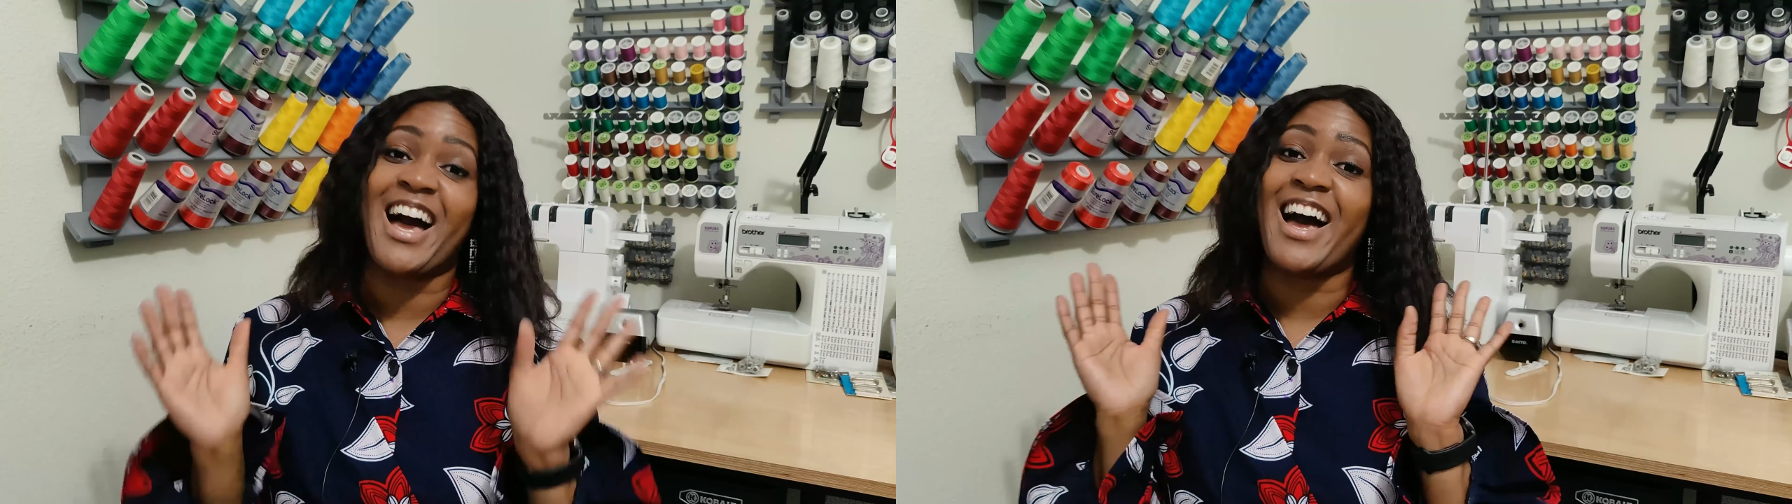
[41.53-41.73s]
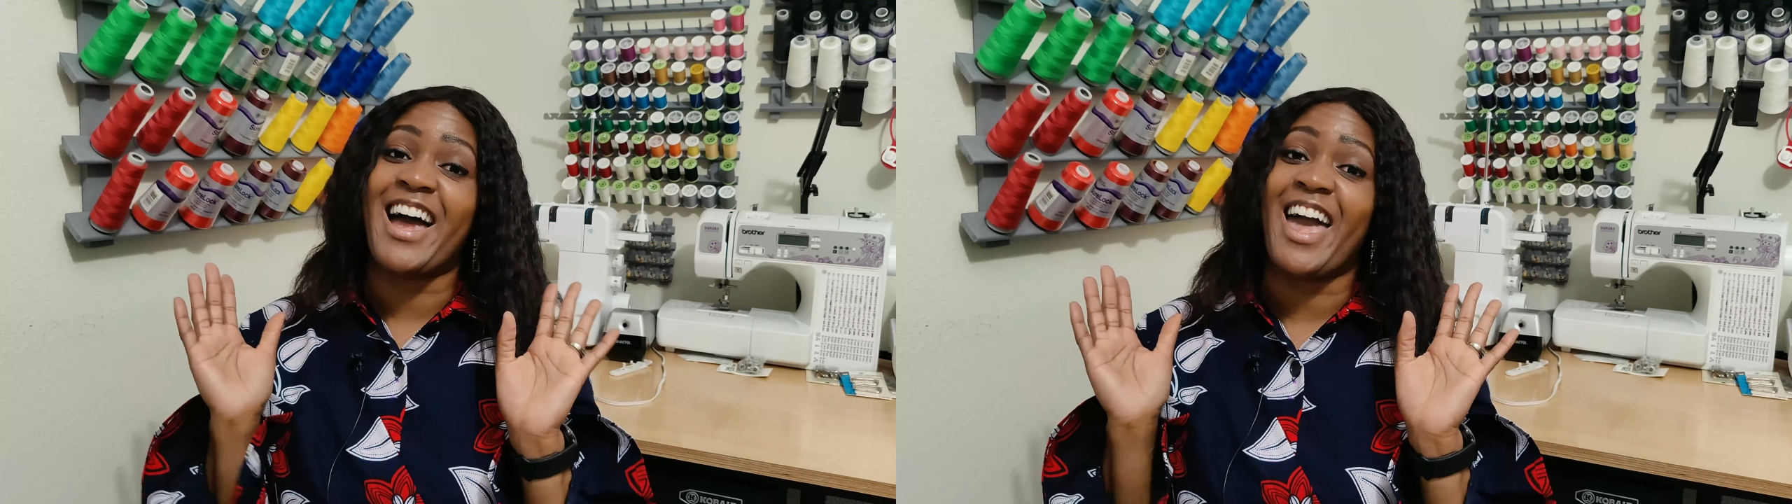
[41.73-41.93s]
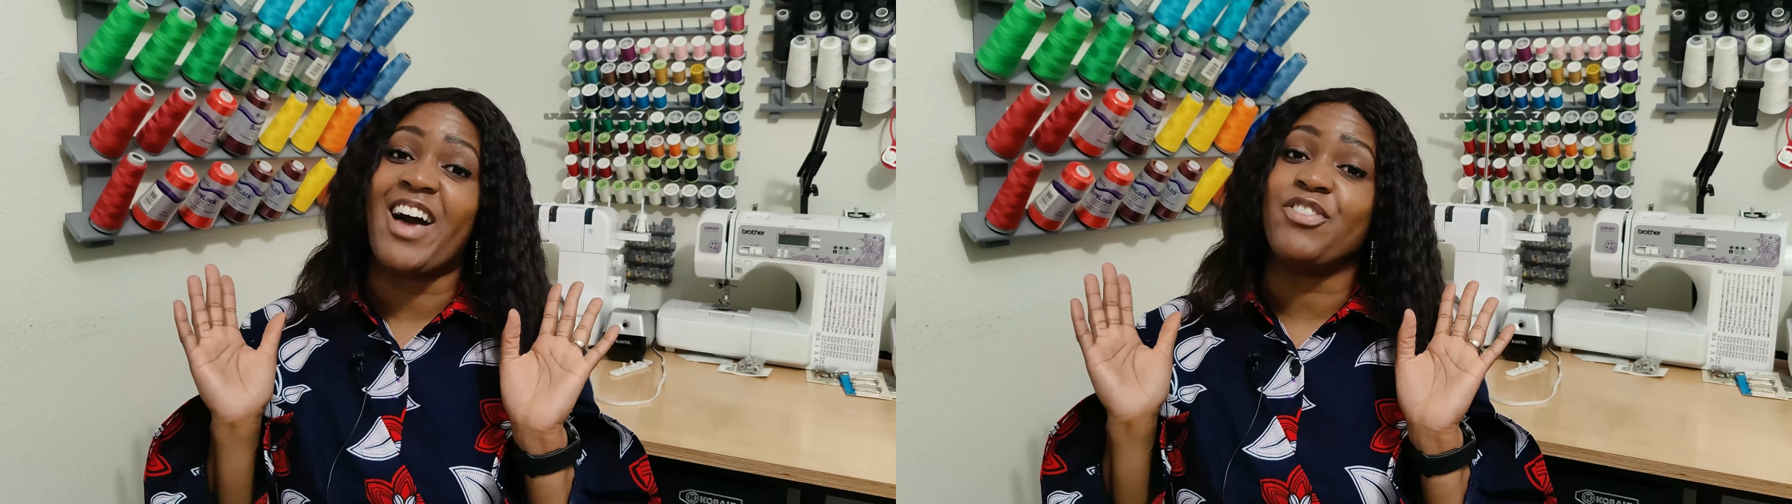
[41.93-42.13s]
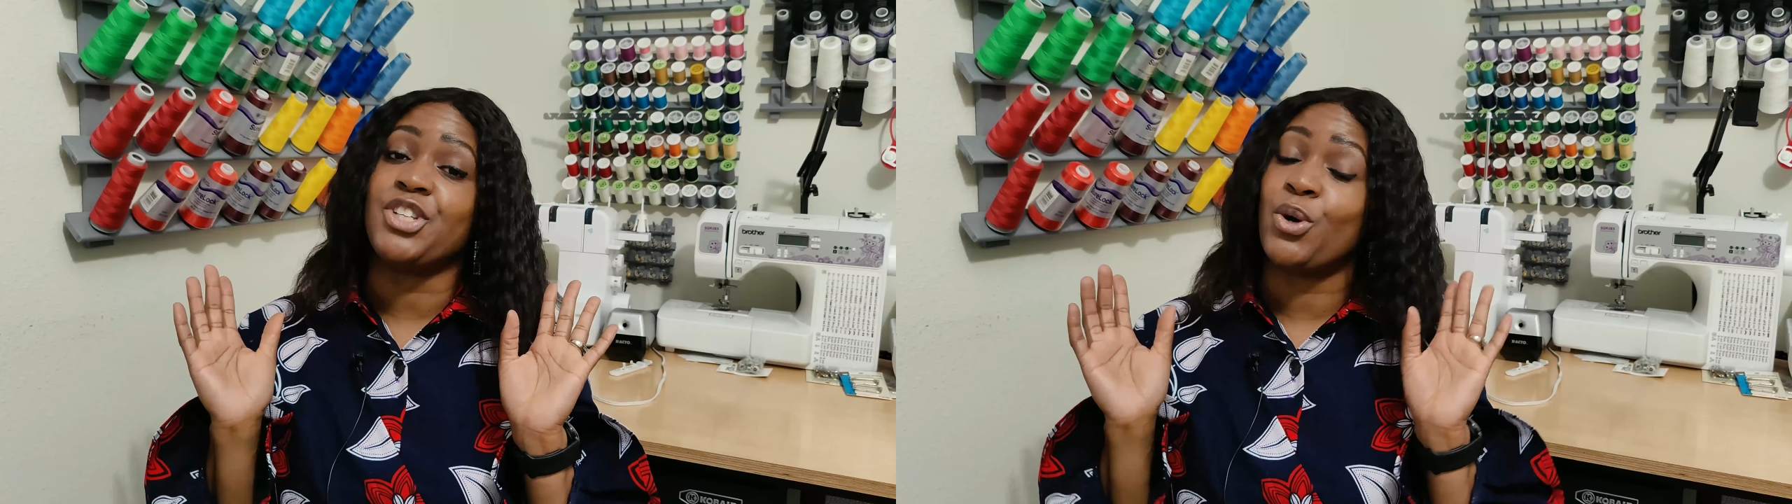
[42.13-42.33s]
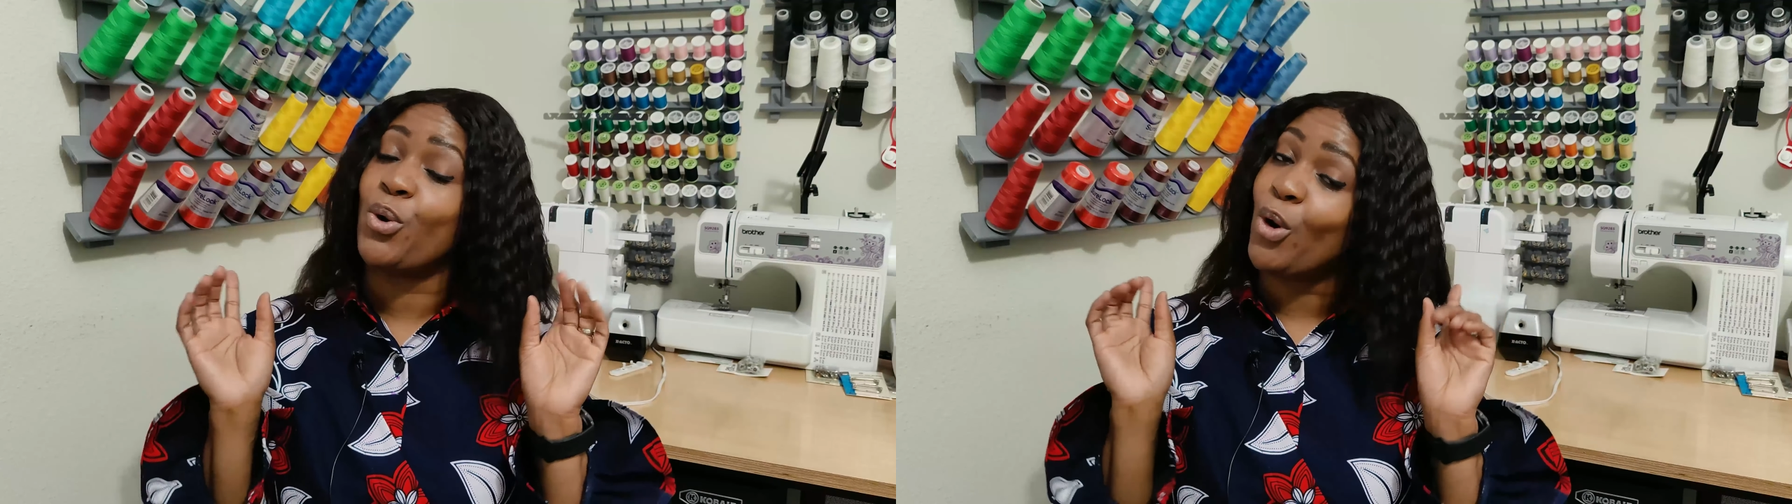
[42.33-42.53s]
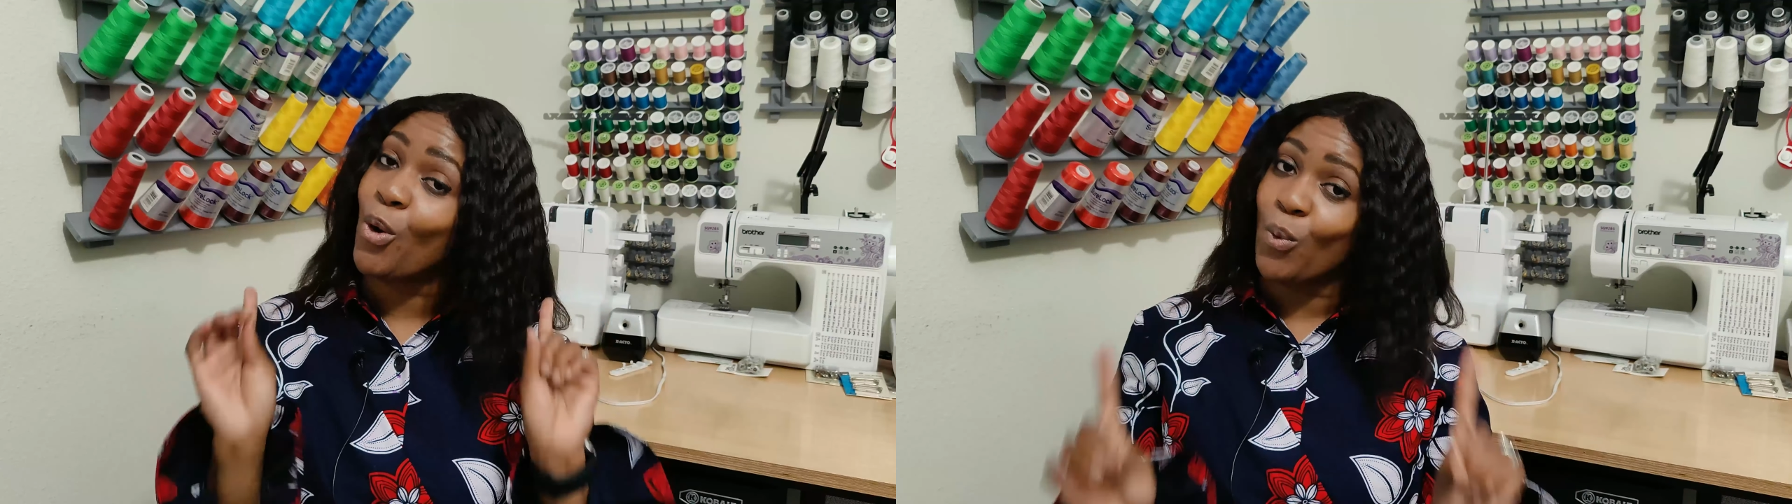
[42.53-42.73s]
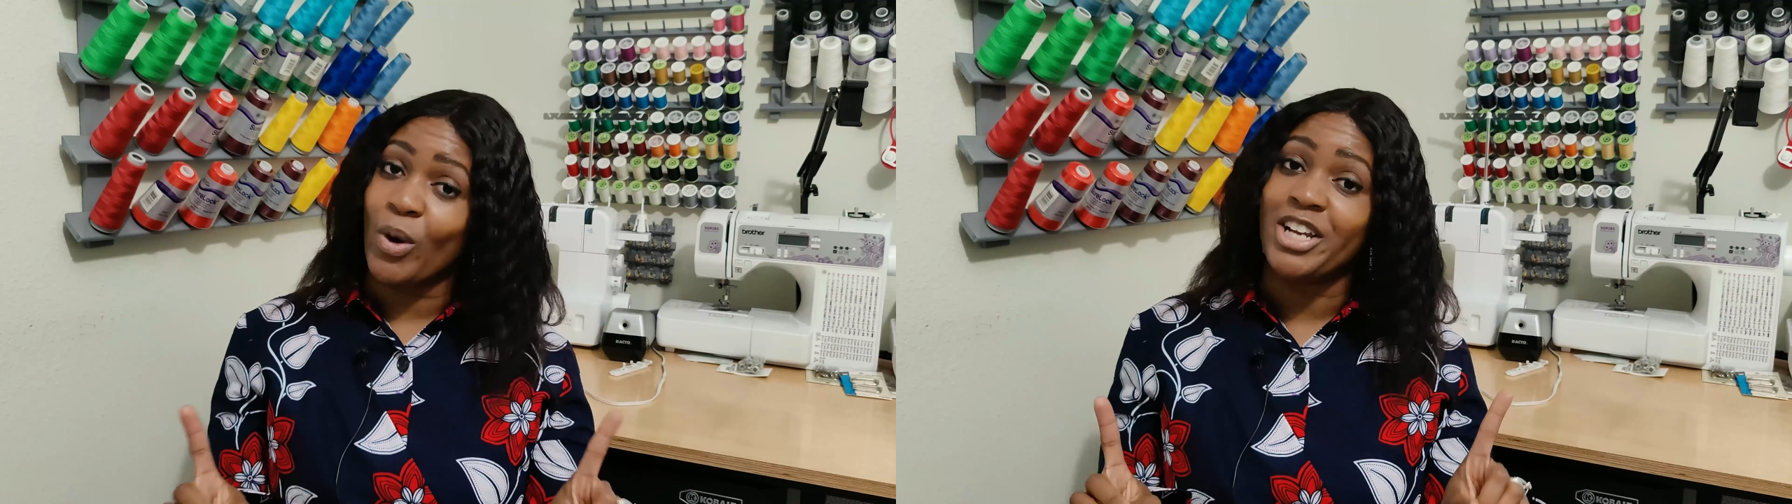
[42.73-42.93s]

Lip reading: I have sewn